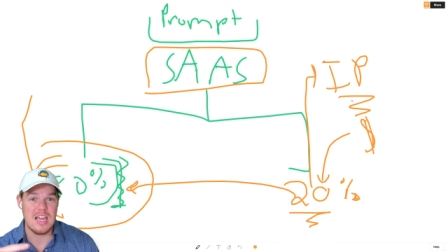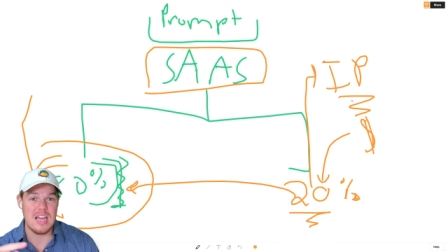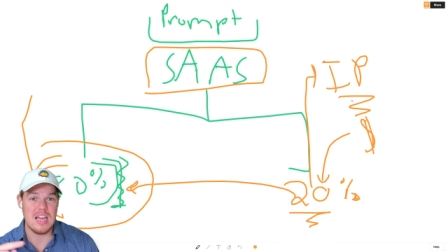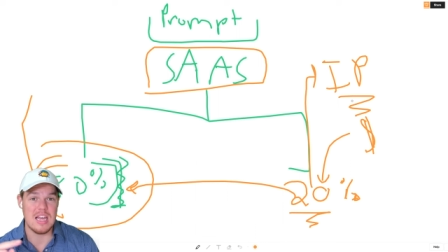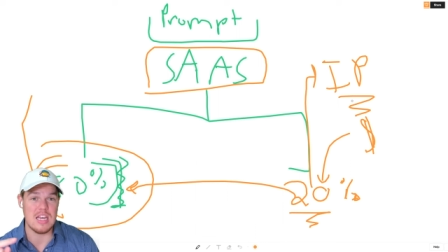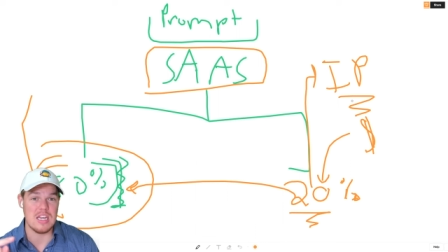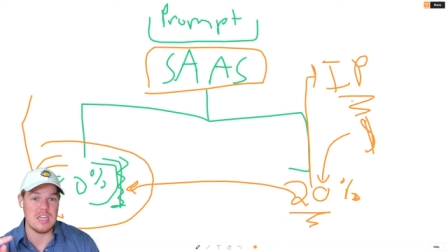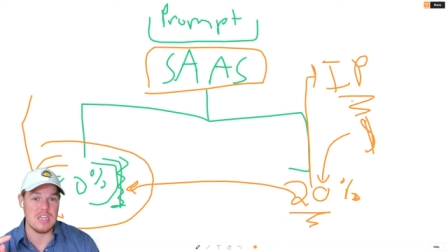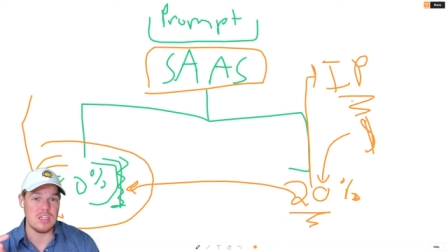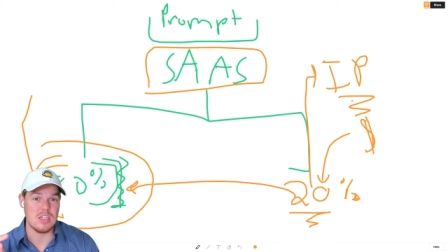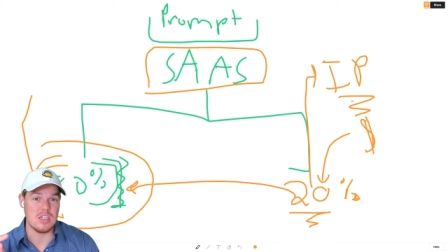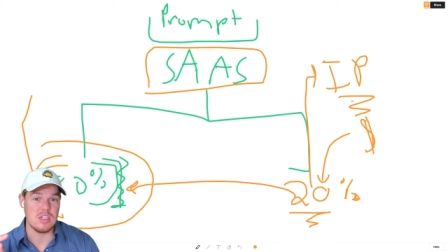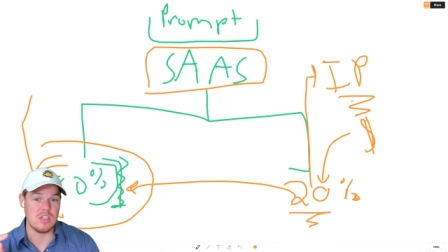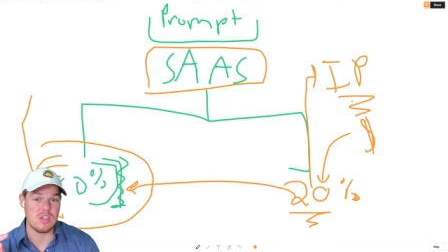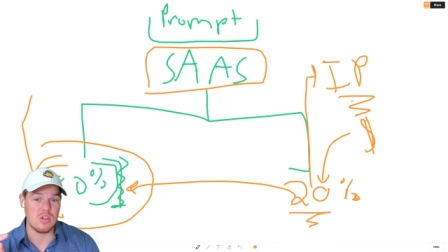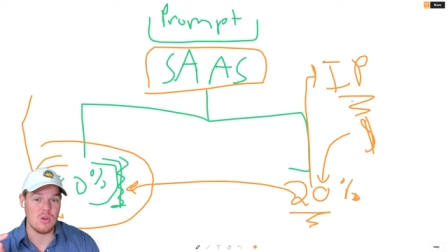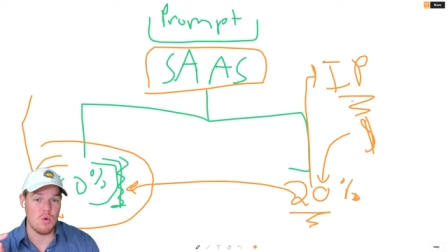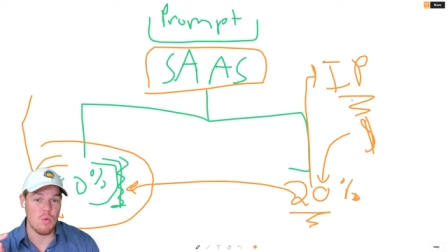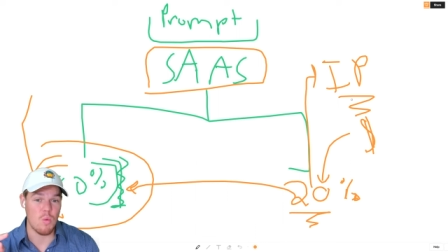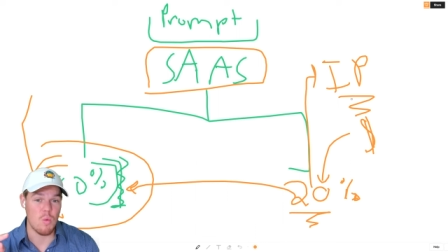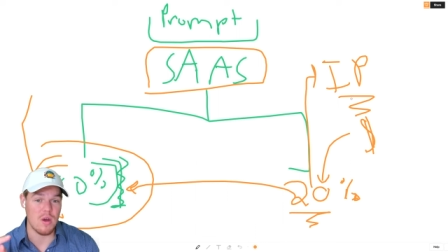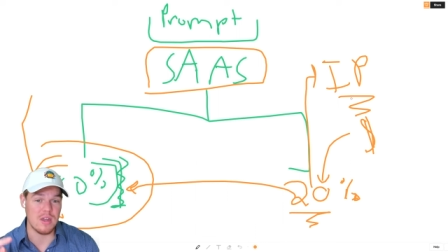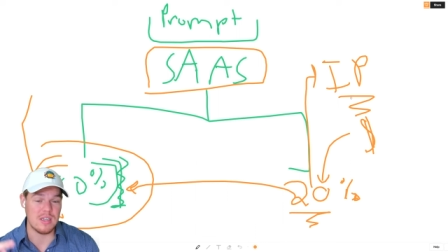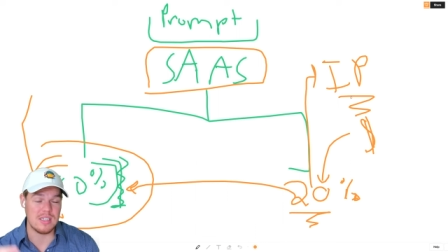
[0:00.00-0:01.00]
is
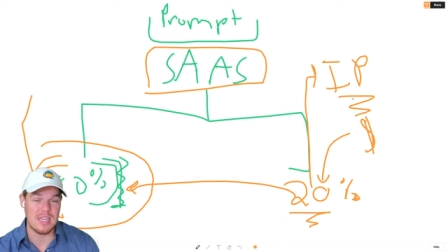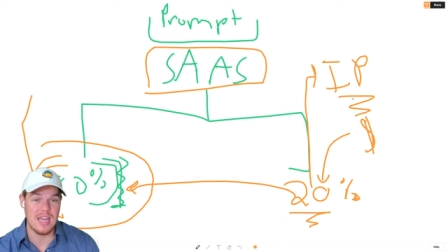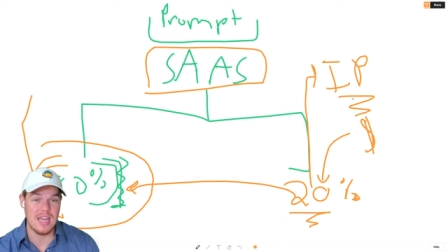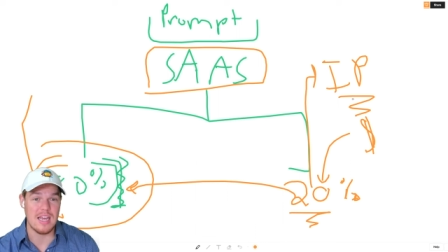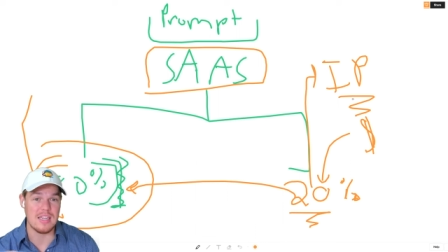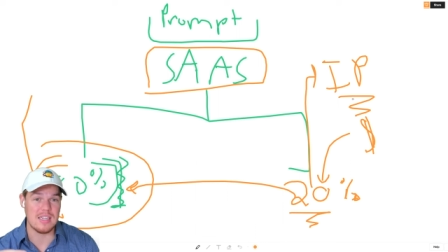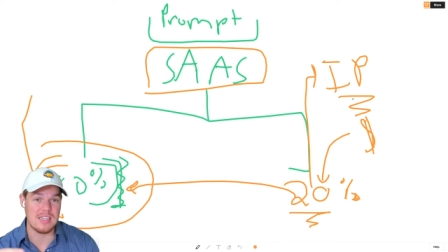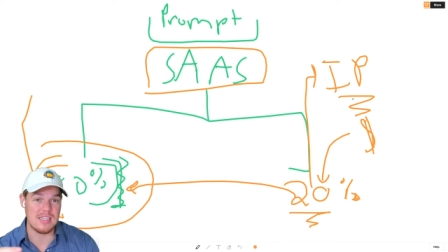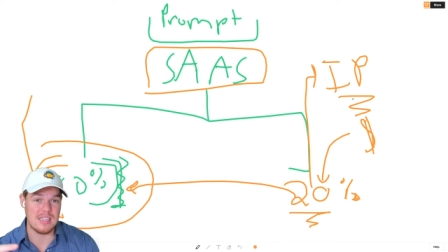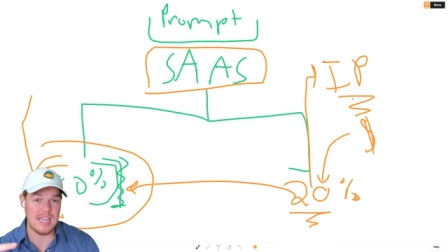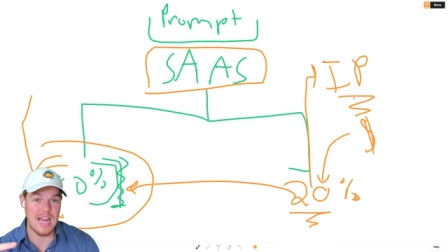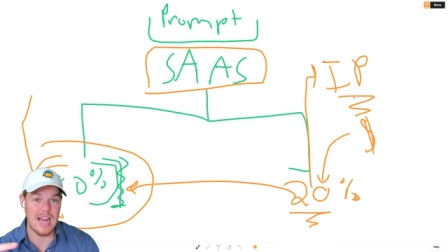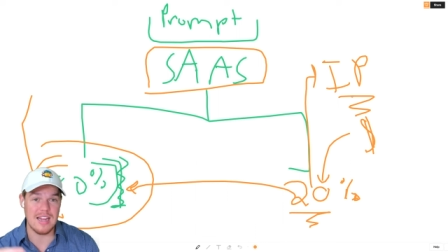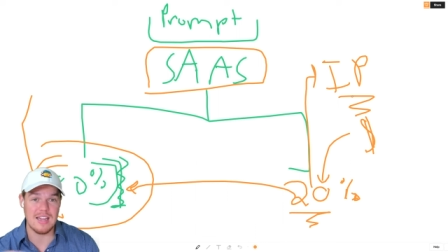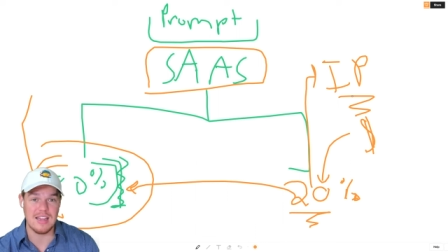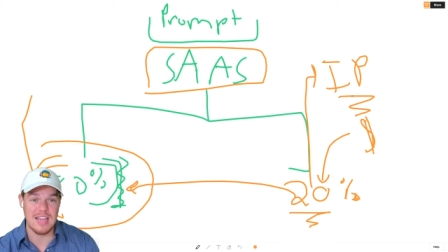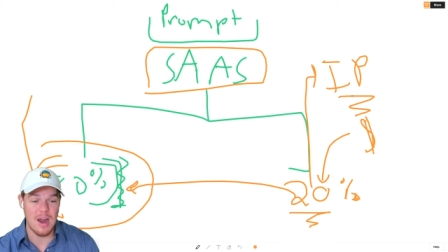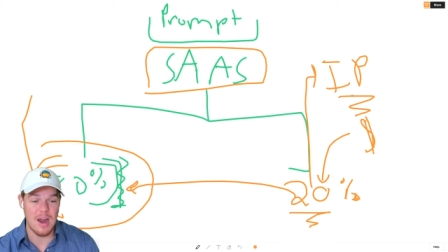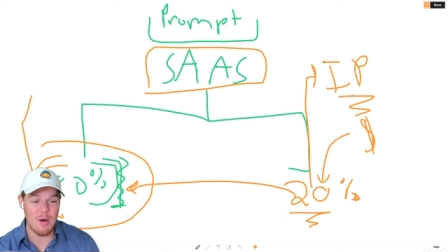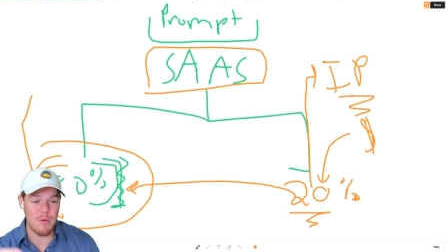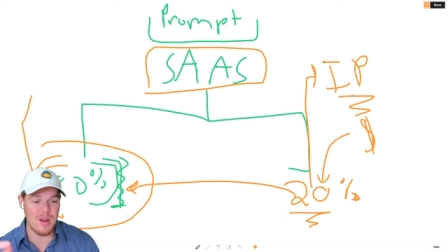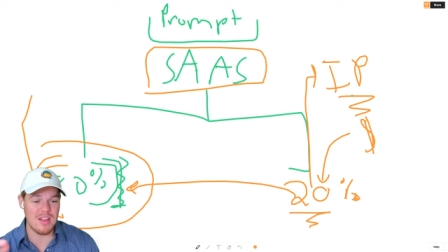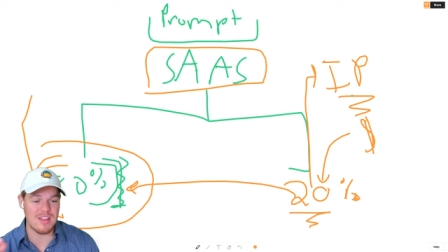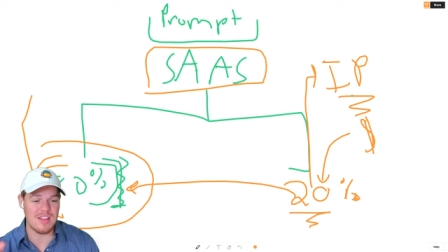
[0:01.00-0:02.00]
what takes that
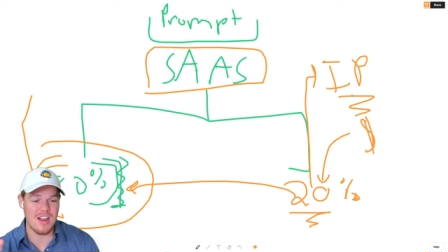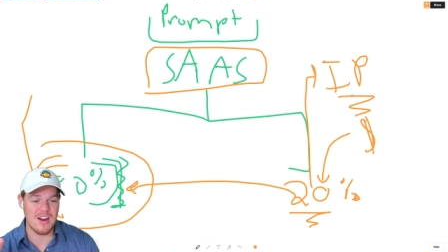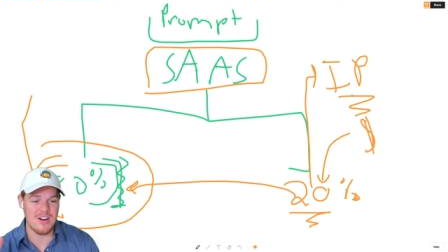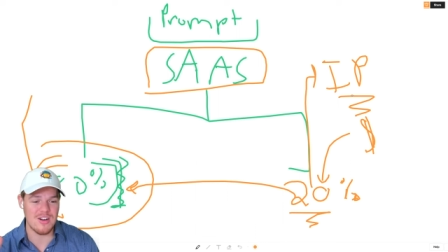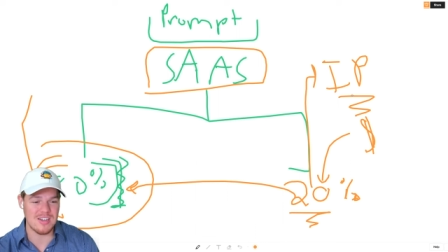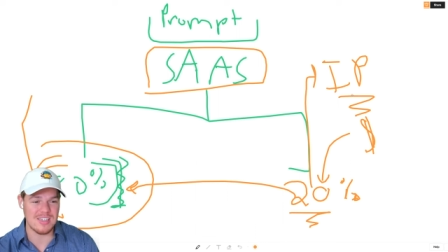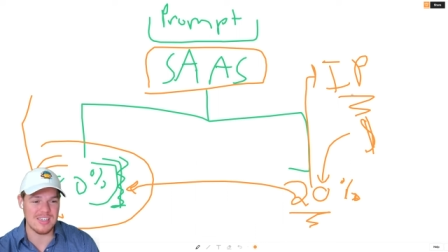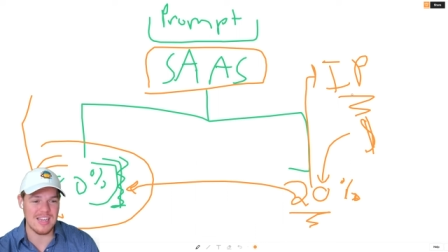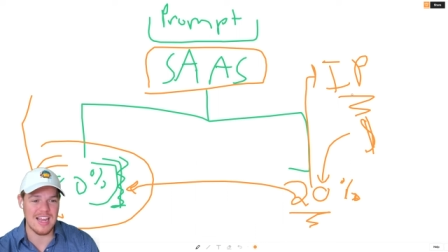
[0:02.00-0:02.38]
that right there is